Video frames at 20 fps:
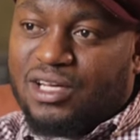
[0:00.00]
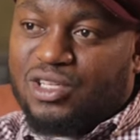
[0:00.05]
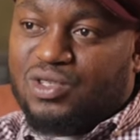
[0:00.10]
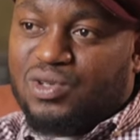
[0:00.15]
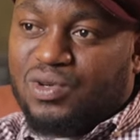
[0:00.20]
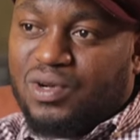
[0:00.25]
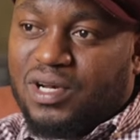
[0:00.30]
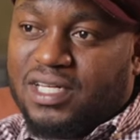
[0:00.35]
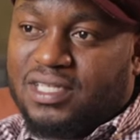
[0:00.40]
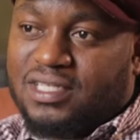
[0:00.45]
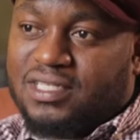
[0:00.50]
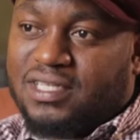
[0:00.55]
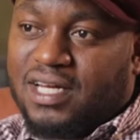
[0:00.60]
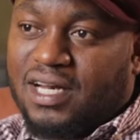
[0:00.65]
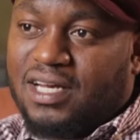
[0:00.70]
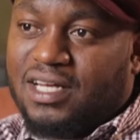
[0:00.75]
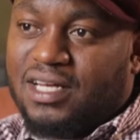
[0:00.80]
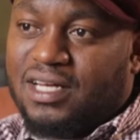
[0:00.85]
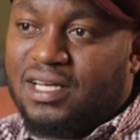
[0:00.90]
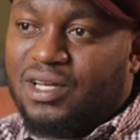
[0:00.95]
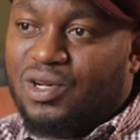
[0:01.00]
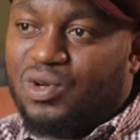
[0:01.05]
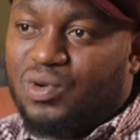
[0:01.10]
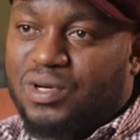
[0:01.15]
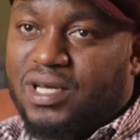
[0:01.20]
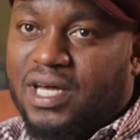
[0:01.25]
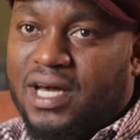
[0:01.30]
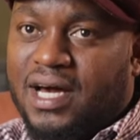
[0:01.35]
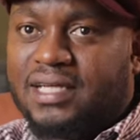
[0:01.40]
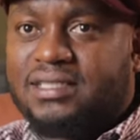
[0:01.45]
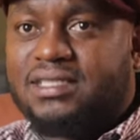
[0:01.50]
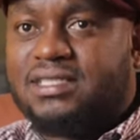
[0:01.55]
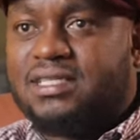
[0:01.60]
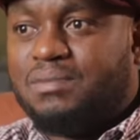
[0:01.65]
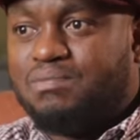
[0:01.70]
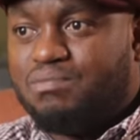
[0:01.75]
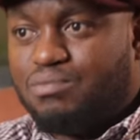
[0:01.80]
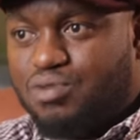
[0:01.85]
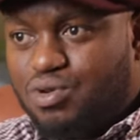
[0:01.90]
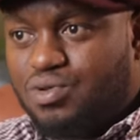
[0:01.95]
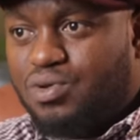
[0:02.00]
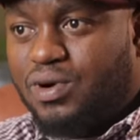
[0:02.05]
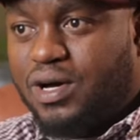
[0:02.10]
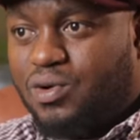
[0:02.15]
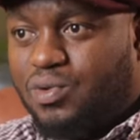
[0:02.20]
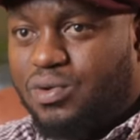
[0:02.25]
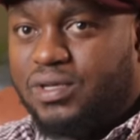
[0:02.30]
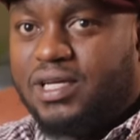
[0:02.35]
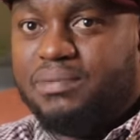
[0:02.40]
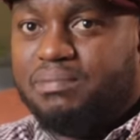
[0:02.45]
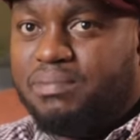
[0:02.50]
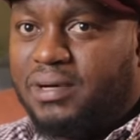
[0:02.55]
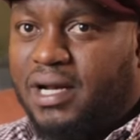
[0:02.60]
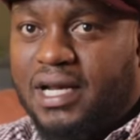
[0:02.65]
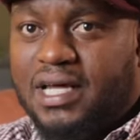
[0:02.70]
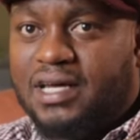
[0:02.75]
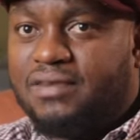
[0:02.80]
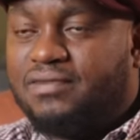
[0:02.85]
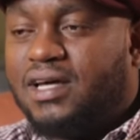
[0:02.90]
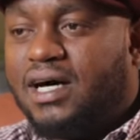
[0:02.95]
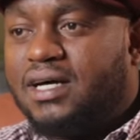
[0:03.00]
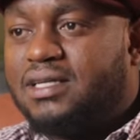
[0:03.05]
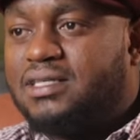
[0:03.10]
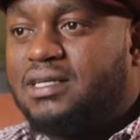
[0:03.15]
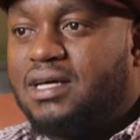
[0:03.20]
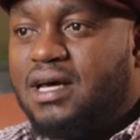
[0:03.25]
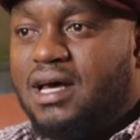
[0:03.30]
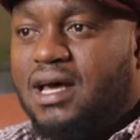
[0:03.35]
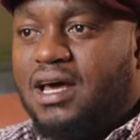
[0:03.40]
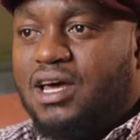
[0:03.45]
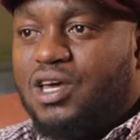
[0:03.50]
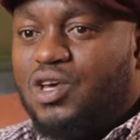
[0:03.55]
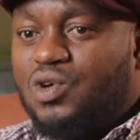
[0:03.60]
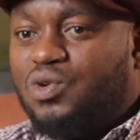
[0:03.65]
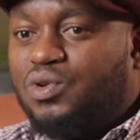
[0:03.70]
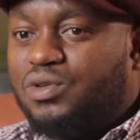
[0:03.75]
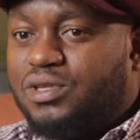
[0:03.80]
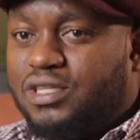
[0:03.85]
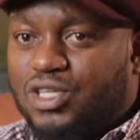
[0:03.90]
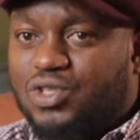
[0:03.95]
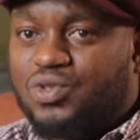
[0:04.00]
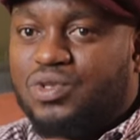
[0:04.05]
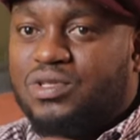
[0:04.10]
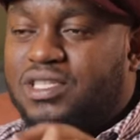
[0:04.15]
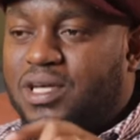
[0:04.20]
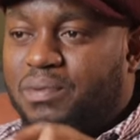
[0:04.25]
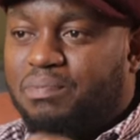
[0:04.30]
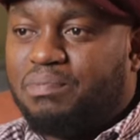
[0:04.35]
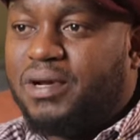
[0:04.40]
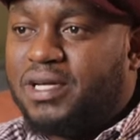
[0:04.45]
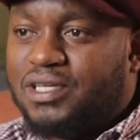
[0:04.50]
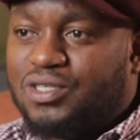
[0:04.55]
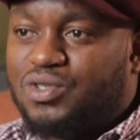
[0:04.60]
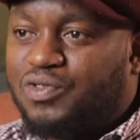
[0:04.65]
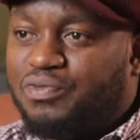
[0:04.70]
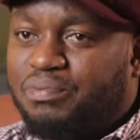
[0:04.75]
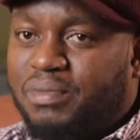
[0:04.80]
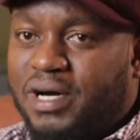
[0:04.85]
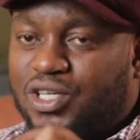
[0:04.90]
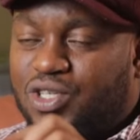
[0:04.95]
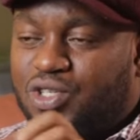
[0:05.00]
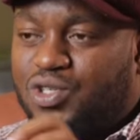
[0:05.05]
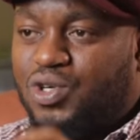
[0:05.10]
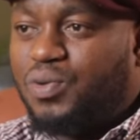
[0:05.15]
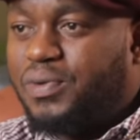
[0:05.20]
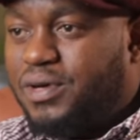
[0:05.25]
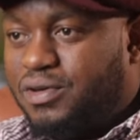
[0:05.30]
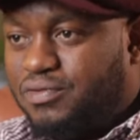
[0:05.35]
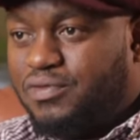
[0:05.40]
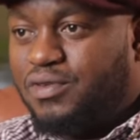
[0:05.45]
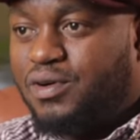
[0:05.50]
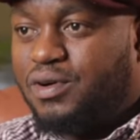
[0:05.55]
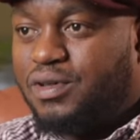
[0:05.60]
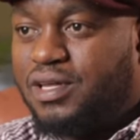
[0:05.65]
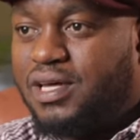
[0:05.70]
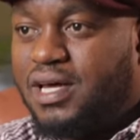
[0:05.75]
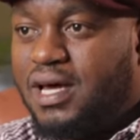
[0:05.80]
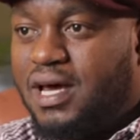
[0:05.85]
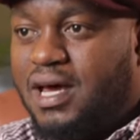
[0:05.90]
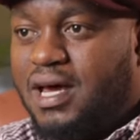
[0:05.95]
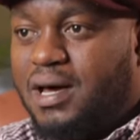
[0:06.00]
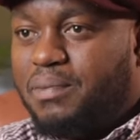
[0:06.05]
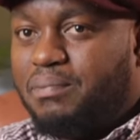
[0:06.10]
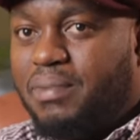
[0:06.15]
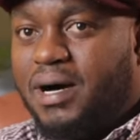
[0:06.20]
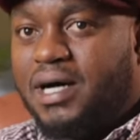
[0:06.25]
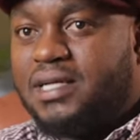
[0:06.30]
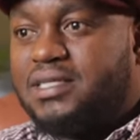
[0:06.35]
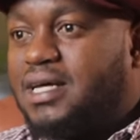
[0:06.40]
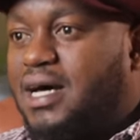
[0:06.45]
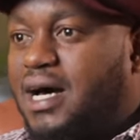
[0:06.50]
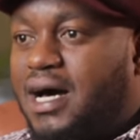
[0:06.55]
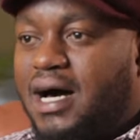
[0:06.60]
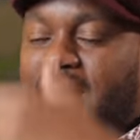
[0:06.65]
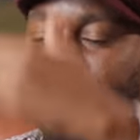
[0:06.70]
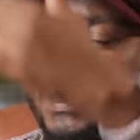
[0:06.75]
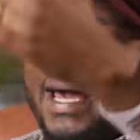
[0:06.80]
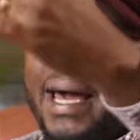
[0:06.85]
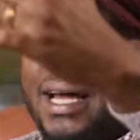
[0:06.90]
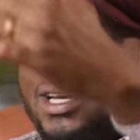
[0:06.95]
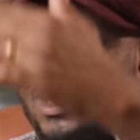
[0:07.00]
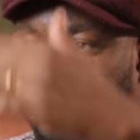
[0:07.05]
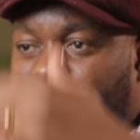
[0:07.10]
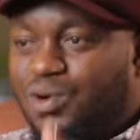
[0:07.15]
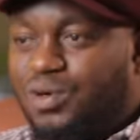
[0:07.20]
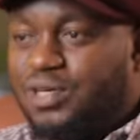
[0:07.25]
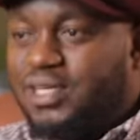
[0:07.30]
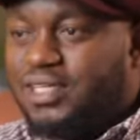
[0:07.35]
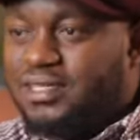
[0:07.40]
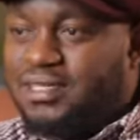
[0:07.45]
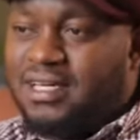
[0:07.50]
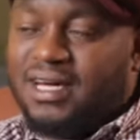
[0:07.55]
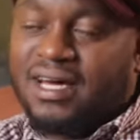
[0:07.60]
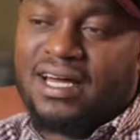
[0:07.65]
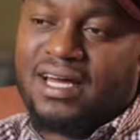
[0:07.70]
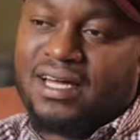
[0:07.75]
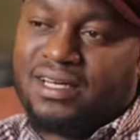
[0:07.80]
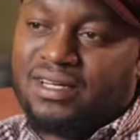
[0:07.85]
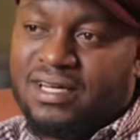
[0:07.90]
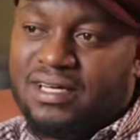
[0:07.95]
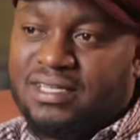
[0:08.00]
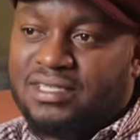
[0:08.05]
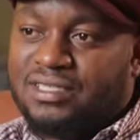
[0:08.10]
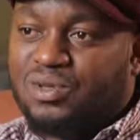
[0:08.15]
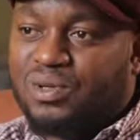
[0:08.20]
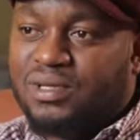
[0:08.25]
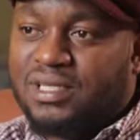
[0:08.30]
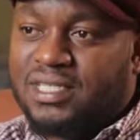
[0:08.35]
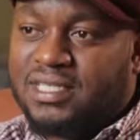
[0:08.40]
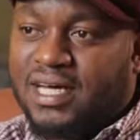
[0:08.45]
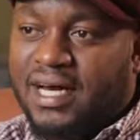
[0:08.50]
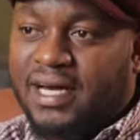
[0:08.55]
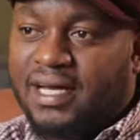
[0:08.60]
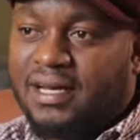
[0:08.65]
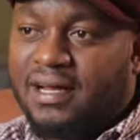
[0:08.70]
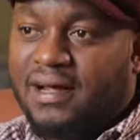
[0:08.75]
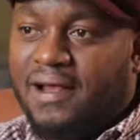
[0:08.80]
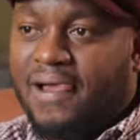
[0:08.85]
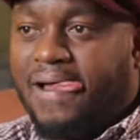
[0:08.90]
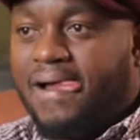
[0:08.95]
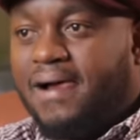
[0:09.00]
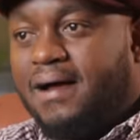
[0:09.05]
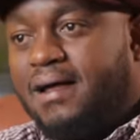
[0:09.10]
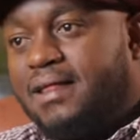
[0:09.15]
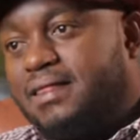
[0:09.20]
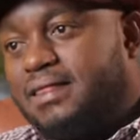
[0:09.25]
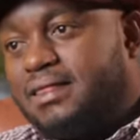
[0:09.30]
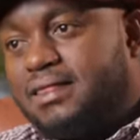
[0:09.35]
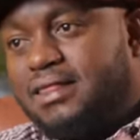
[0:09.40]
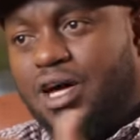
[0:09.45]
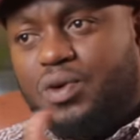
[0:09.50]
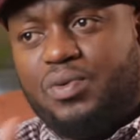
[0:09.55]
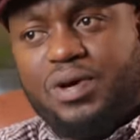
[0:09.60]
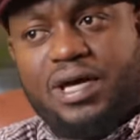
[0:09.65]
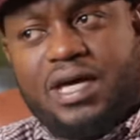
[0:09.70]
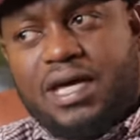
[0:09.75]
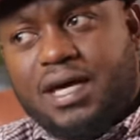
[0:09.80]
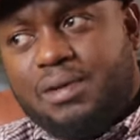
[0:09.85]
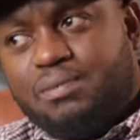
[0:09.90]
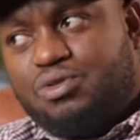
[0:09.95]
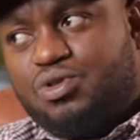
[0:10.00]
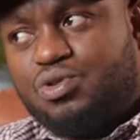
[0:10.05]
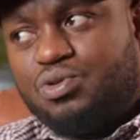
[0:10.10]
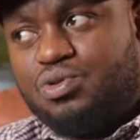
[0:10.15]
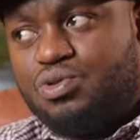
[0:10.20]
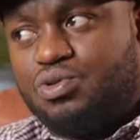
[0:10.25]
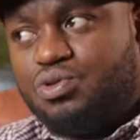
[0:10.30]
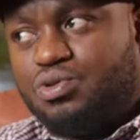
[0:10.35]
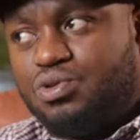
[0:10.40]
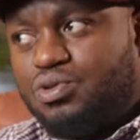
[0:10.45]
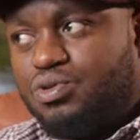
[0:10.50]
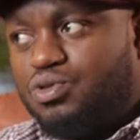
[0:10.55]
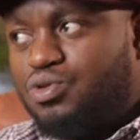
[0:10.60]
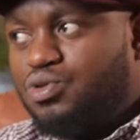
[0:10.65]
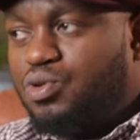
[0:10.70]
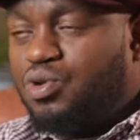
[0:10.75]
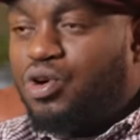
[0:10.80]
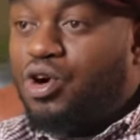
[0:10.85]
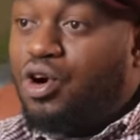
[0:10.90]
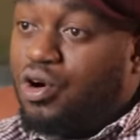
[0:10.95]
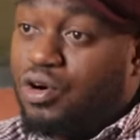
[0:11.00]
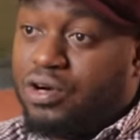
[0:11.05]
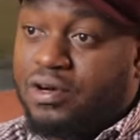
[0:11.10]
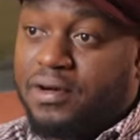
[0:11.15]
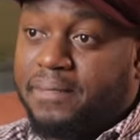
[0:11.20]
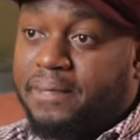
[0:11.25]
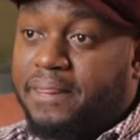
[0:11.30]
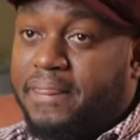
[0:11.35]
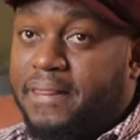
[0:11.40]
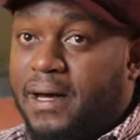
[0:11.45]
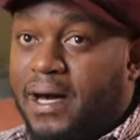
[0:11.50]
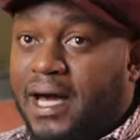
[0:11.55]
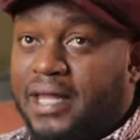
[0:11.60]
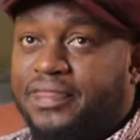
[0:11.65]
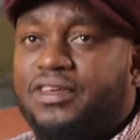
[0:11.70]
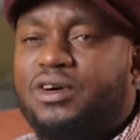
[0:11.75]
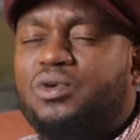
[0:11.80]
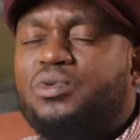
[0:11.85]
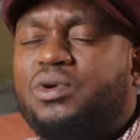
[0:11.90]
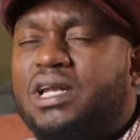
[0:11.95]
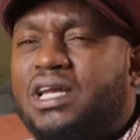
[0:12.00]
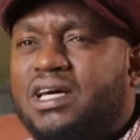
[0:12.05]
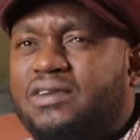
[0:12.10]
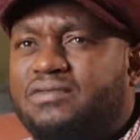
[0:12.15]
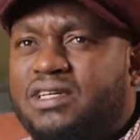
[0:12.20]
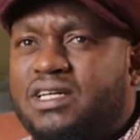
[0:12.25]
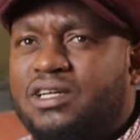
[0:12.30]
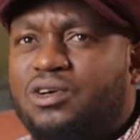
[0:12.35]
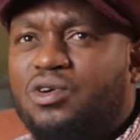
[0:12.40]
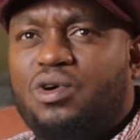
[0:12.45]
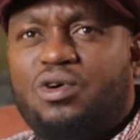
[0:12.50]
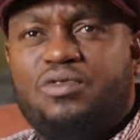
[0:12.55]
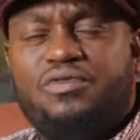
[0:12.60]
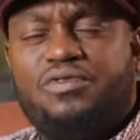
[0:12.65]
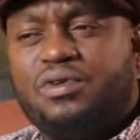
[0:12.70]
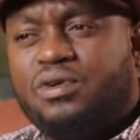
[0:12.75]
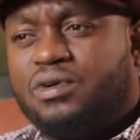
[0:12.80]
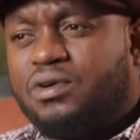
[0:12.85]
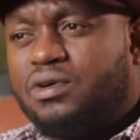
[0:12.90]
So literally looking at Samburu, I couldn't believe that, you know, this was the place of my showing forth. But I had God had his own design. Then we came to Ngong. I think we lived in Ngong for...